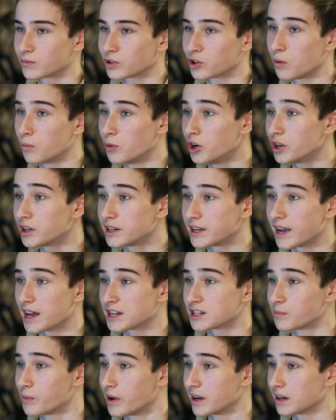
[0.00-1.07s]
community
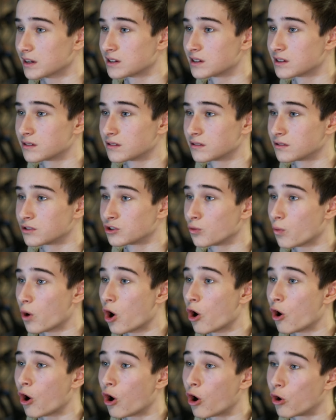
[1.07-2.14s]
aspect to a
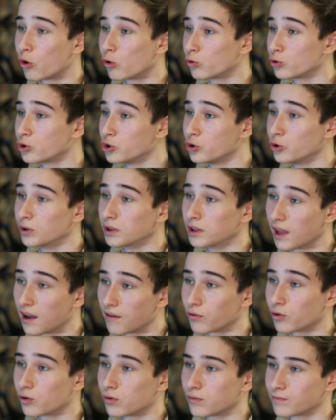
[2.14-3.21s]
whole new
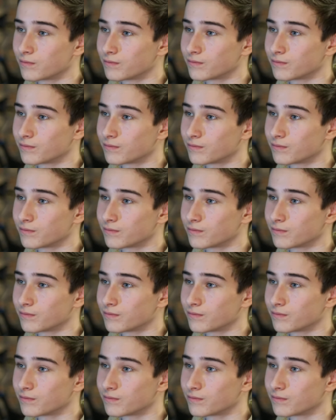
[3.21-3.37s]
level.